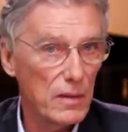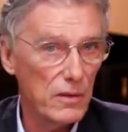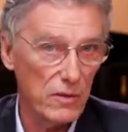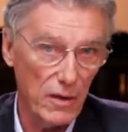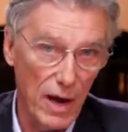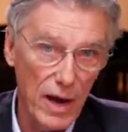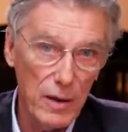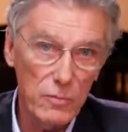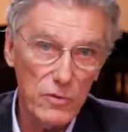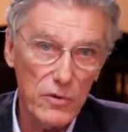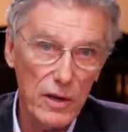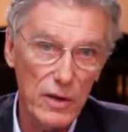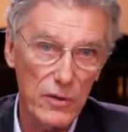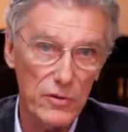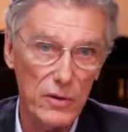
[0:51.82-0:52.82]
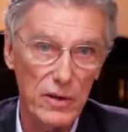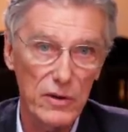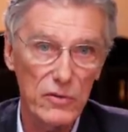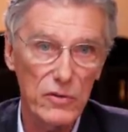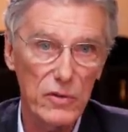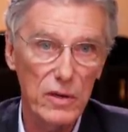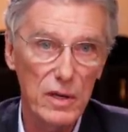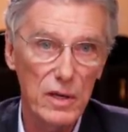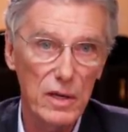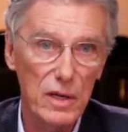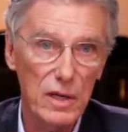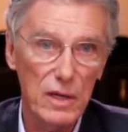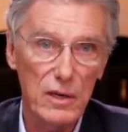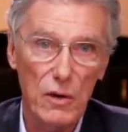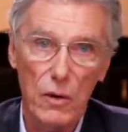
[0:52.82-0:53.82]
The Times tells us,
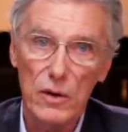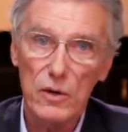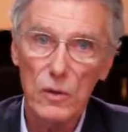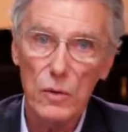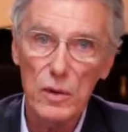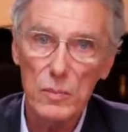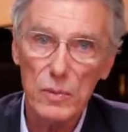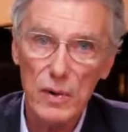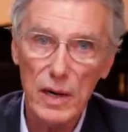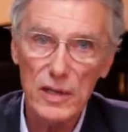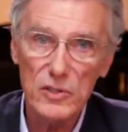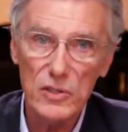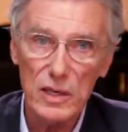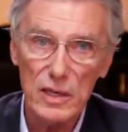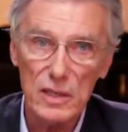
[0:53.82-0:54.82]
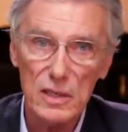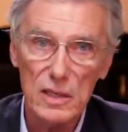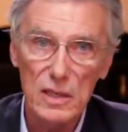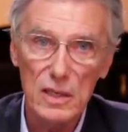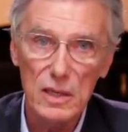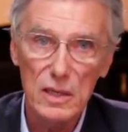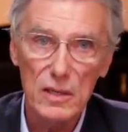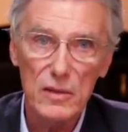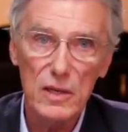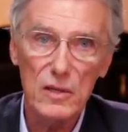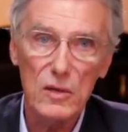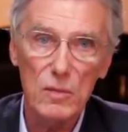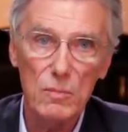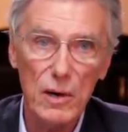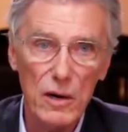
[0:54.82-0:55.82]
in an ongoing project,
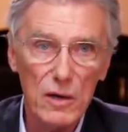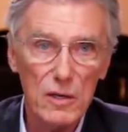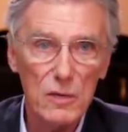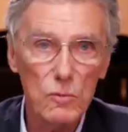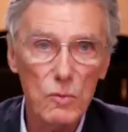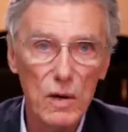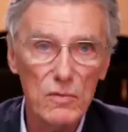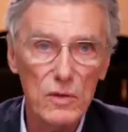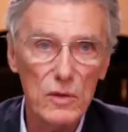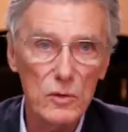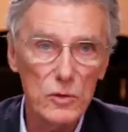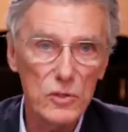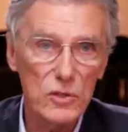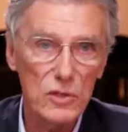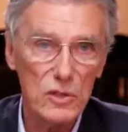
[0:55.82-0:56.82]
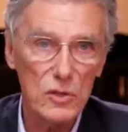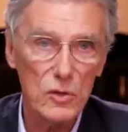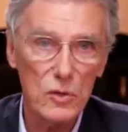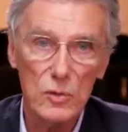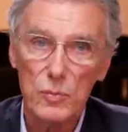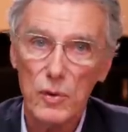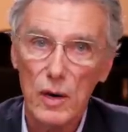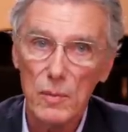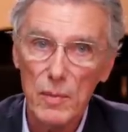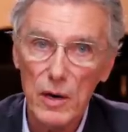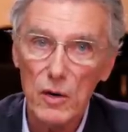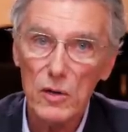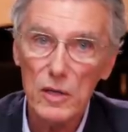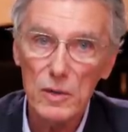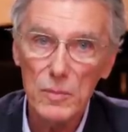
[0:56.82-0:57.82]
that the American Revolution occurred
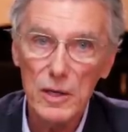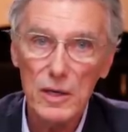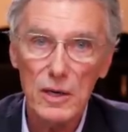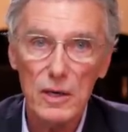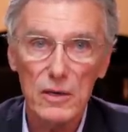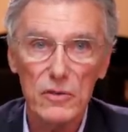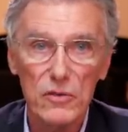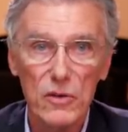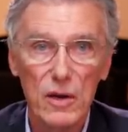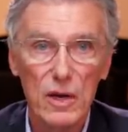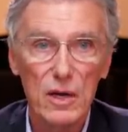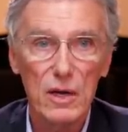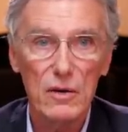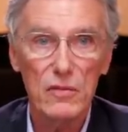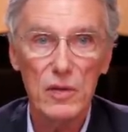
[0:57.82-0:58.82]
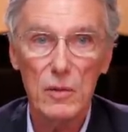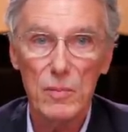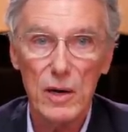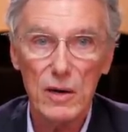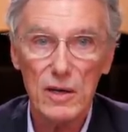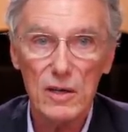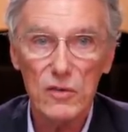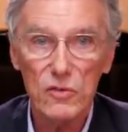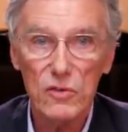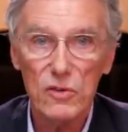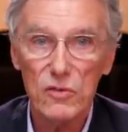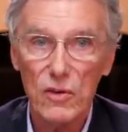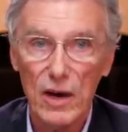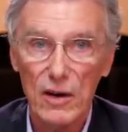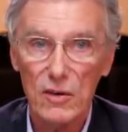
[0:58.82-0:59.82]
primarily because of the Americans'
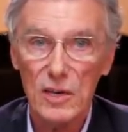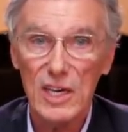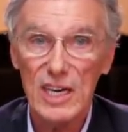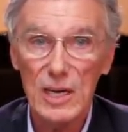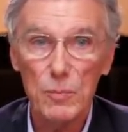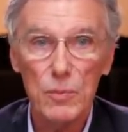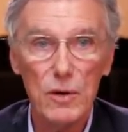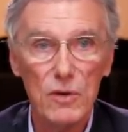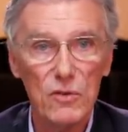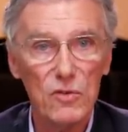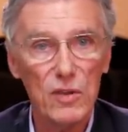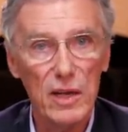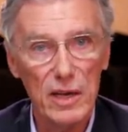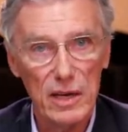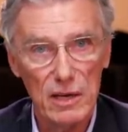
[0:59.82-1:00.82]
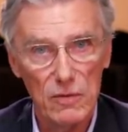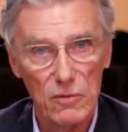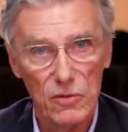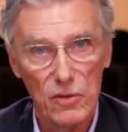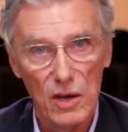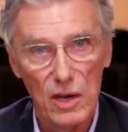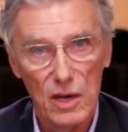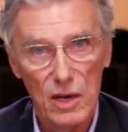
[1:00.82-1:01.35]
desire to keep their slaves,